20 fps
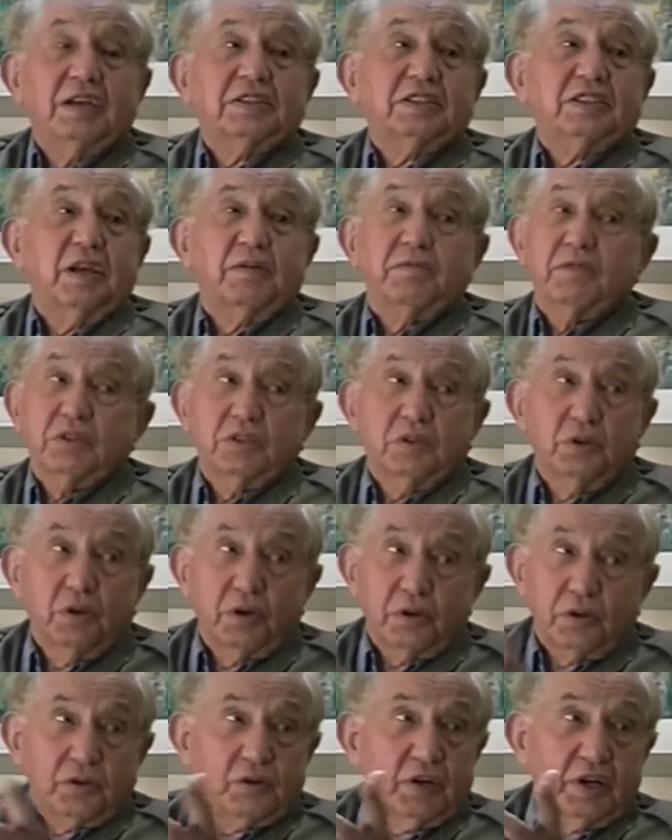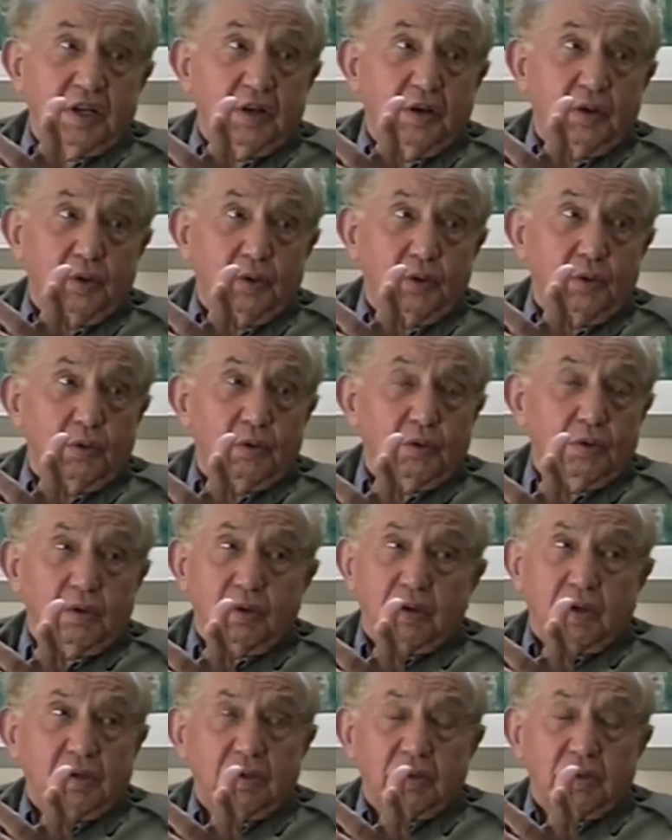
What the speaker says: except for 2 or 3 who,